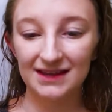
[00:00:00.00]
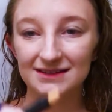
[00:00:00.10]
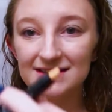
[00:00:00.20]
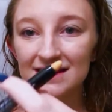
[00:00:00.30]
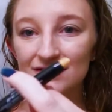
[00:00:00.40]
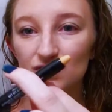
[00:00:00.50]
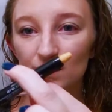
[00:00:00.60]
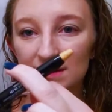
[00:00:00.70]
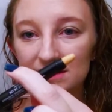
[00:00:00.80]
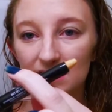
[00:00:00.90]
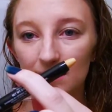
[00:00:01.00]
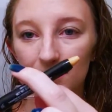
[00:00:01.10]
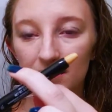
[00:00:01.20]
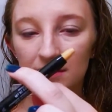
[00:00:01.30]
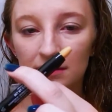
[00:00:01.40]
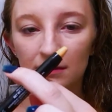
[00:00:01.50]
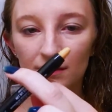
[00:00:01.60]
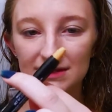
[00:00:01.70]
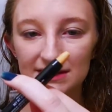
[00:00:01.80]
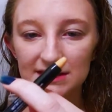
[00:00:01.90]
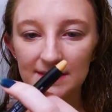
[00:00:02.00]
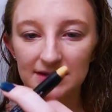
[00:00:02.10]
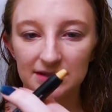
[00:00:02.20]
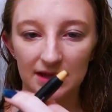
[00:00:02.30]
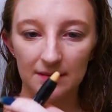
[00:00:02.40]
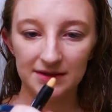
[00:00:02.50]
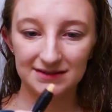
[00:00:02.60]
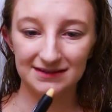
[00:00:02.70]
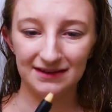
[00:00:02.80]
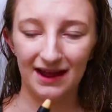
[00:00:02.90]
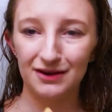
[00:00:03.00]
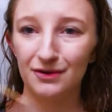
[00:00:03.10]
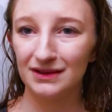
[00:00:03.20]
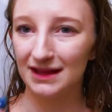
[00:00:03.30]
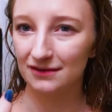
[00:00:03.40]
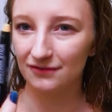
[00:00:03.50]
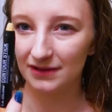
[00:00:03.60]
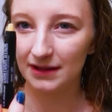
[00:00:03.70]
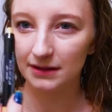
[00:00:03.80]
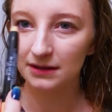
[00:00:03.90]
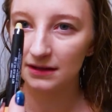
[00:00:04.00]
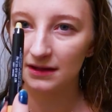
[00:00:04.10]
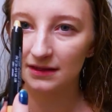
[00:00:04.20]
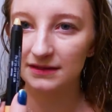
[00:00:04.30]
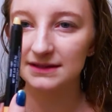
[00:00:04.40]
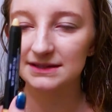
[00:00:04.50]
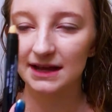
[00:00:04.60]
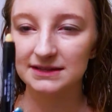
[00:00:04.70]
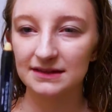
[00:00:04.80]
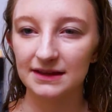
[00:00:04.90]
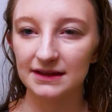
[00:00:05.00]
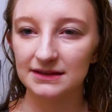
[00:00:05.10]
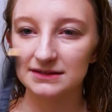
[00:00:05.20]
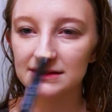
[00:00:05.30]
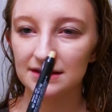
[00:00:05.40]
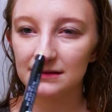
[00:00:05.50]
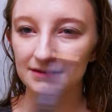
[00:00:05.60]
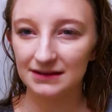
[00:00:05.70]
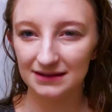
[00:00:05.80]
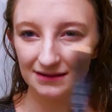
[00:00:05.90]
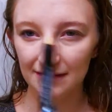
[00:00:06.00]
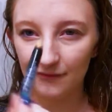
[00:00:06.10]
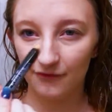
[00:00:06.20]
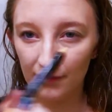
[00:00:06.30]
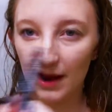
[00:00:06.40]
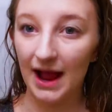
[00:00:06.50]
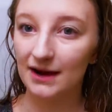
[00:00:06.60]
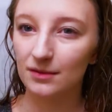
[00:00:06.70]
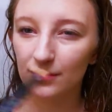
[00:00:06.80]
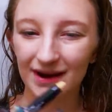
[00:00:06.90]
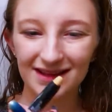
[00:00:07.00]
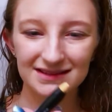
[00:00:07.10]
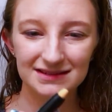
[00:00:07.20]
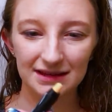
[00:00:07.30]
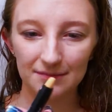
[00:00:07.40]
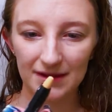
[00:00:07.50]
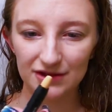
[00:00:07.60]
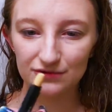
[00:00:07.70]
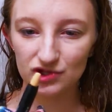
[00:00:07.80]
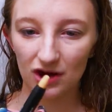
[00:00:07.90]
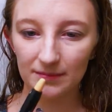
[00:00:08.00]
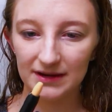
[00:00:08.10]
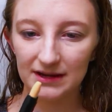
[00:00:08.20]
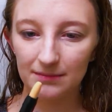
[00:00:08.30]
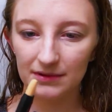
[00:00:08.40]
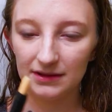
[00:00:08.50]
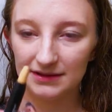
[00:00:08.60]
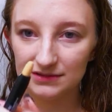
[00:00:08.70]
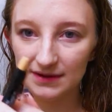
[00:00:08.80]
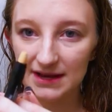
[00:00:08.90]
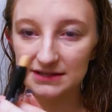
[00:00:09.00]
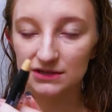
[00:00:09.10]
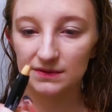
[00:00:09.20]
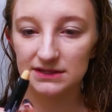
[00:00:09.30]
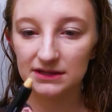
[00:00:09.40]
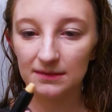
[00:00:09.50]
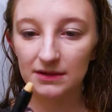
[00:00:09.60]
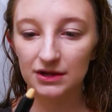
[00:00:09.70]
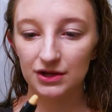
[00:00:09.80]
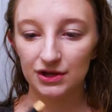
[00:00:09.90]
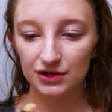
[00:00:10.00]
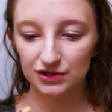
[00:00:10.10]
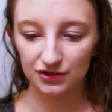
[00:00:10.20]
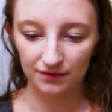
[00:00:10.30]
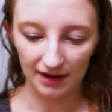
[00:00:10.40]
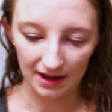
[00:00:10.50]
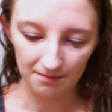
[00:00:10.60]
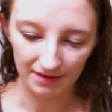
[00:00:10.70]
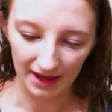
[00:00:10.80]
It does have a twist up. Wasn't expecting that because I know a lot of like these kinds of things for higher brands, they make you sharpen it, but this one has a twist up, so not